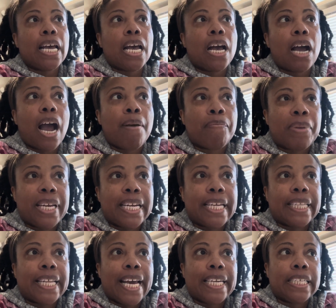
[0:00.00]
I'm
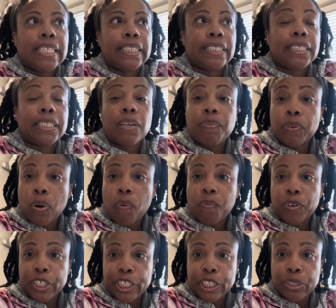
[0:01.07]
meaning that it is difficult
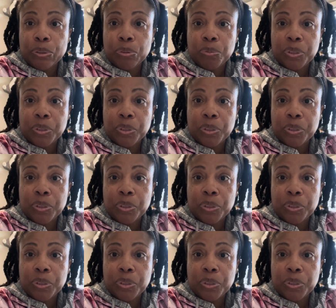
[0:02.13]
for you.